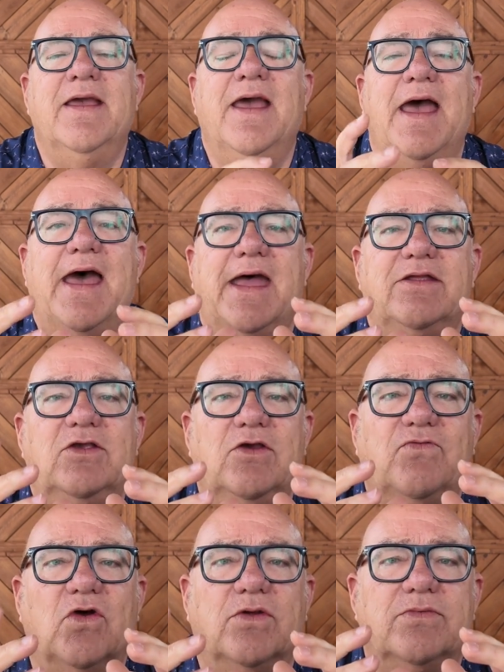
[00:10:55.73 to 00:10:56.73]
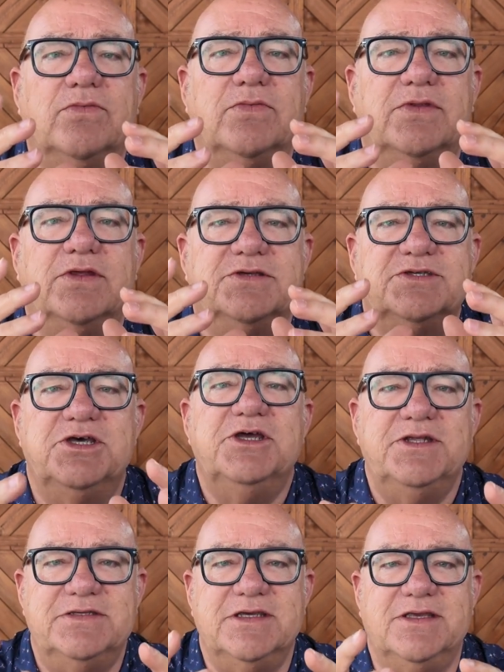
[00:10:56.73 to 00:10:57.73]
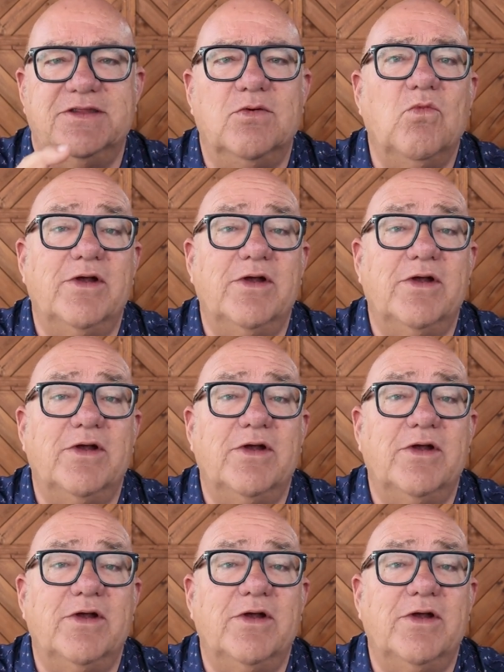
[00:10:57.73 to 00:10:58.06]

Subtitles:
and you've got the certainty that